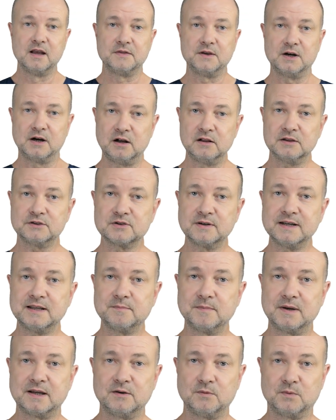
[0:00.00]
The whole
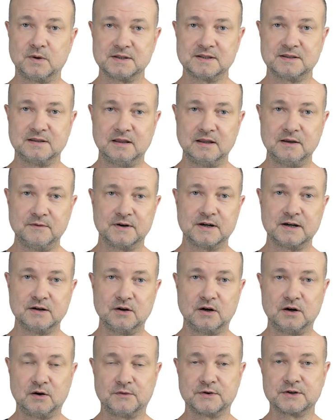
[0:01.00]
treatment was delivered
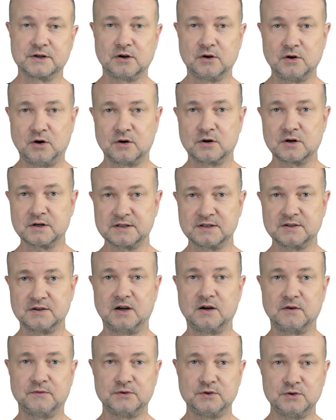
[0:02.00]
over a course
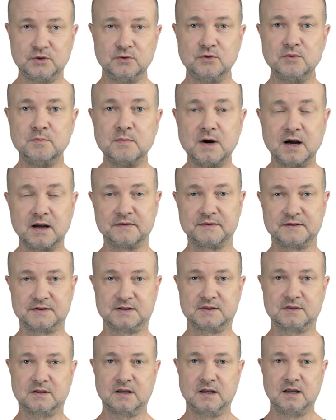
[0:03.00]
of 2
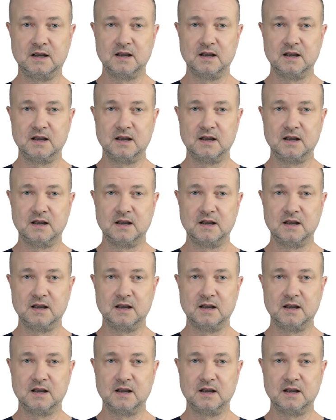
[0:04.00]
months.